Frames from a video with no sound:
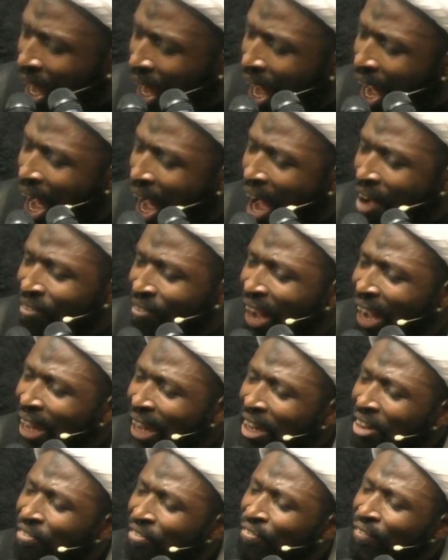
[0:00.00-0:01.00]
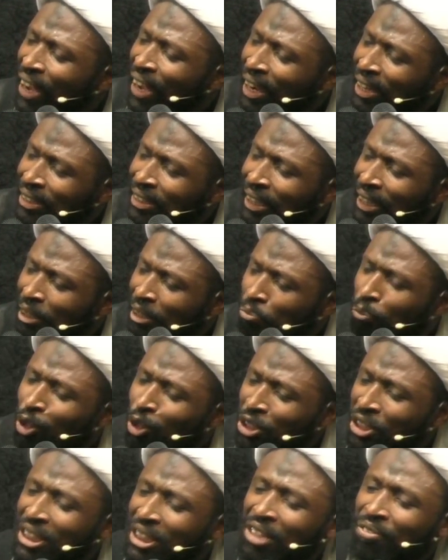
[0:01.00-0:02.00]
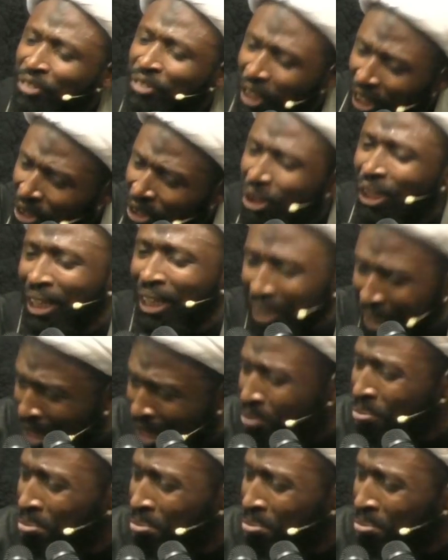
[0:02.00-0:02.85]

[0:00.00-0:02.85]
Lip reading: have I effected positive change in them?